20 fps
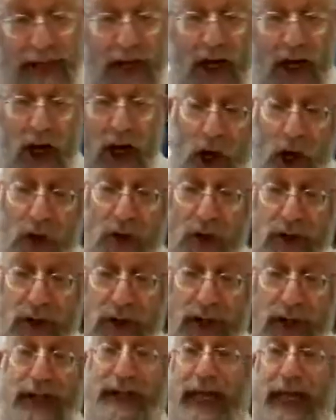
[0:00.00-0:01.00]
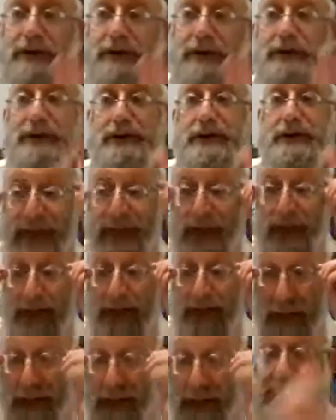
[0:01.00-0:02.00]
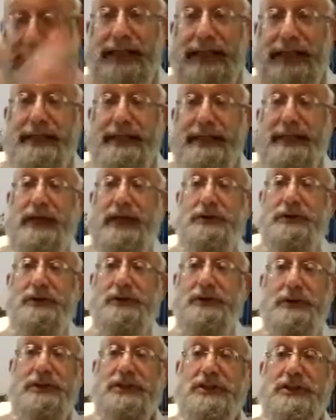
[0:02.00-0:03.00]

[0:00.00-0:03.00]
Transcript: Okay, now, let's continue. So we